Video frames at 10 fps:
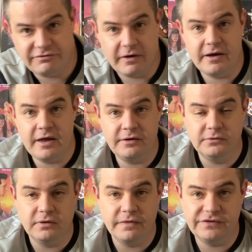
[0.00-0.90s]
fi
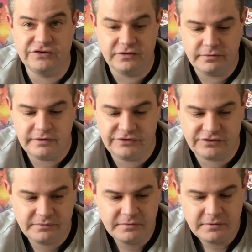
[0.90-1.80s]
angle on the
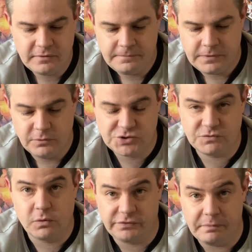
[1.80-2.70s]
series, which
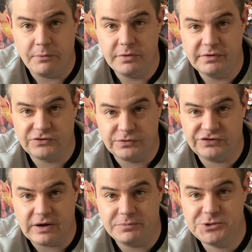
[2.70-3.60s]
of course met with a mixed
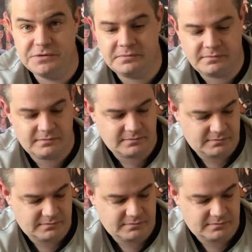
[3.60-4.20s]
reception.